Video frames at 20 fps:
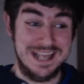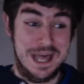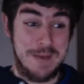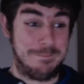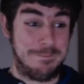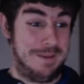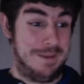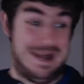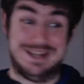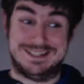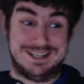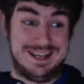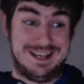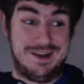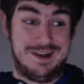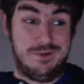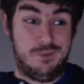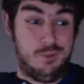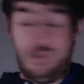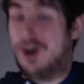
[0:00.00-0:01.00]
But
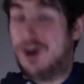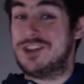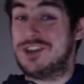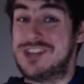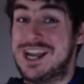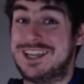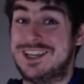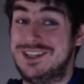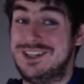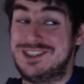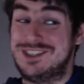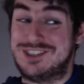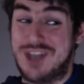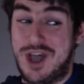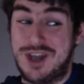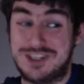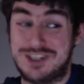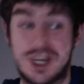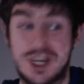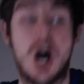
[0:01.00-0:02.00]
was I
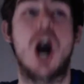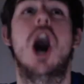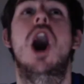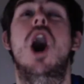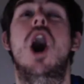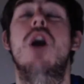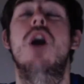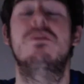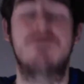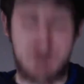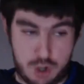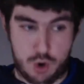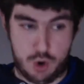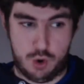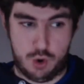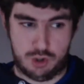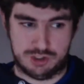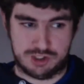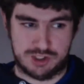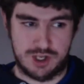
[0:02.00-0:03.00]
concerned? Of
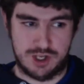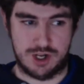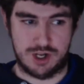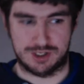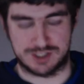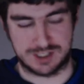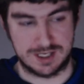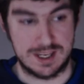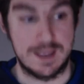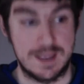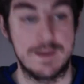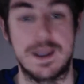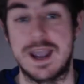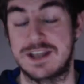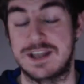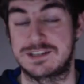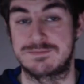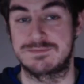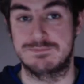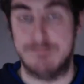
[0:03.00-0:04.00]
course not.
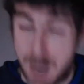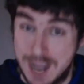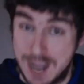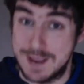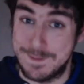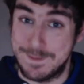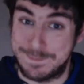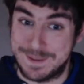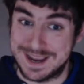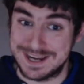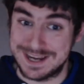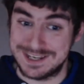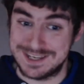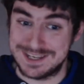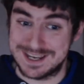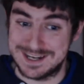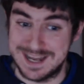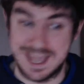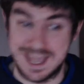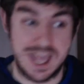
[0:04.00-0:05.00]
It's my
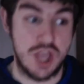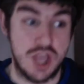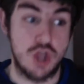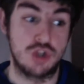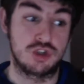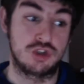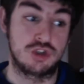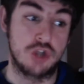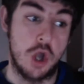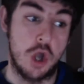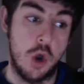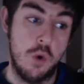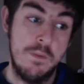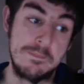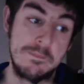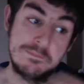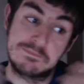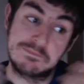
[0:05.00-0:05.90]
opinion, so.